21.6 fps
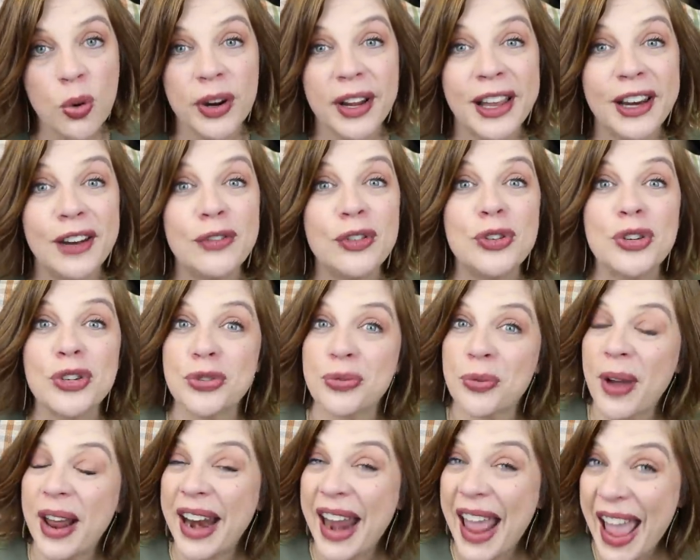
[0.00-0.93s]
or again if you
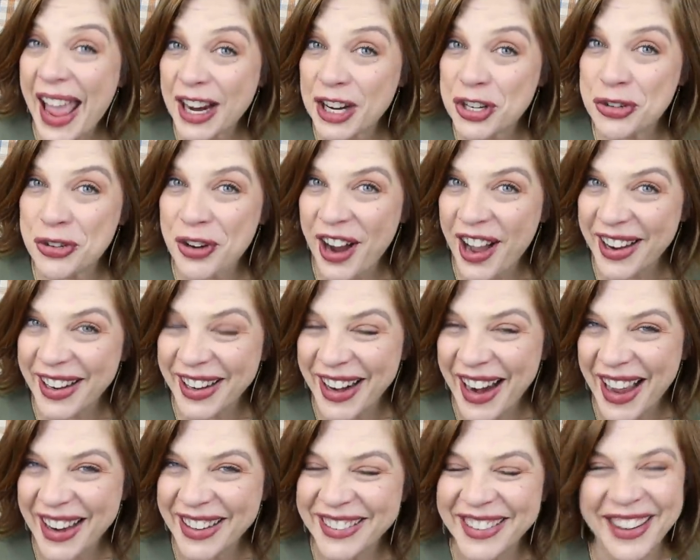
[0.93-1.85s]
just run extra hot
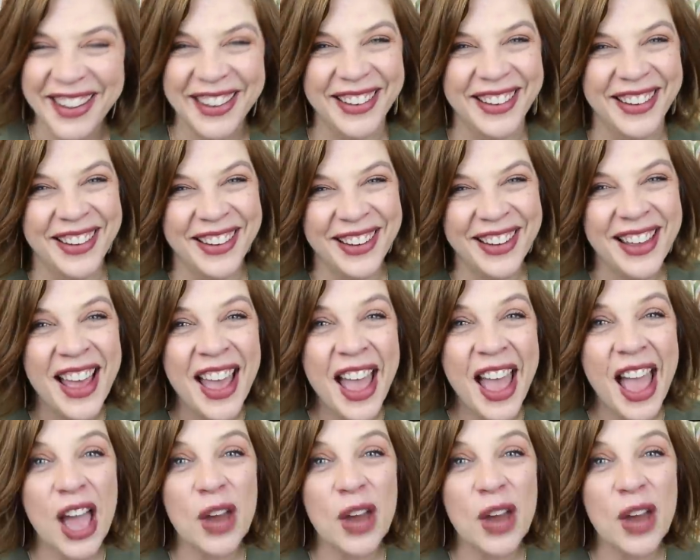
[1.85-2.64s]
at night